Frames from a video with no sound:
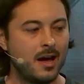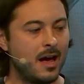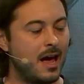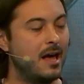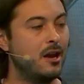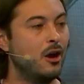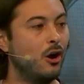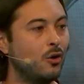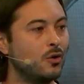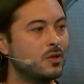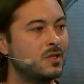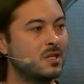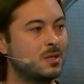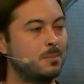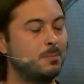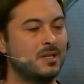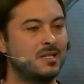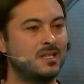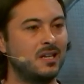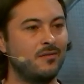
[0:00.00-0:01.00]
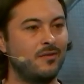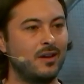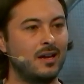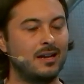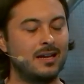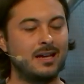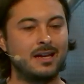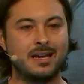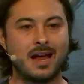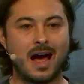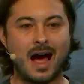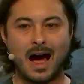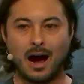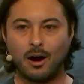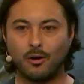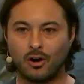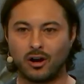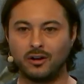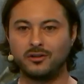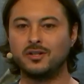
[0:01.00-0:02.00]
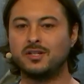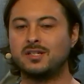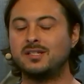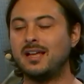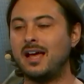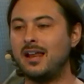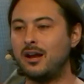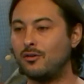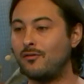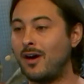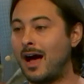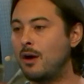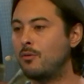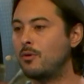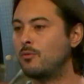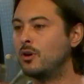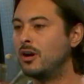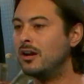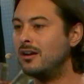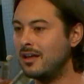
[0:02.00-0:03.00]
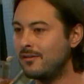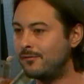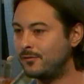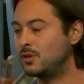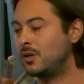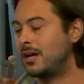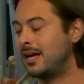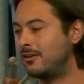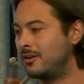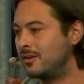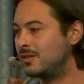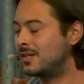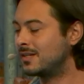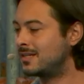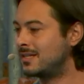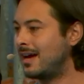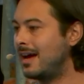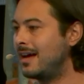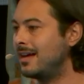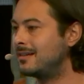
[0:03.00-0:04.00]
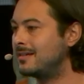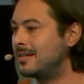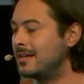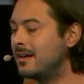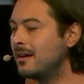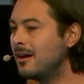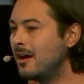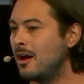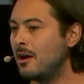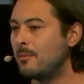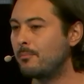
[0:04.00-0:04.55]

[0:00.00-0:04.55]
And also specifically in our understanding of how we want to live together in society,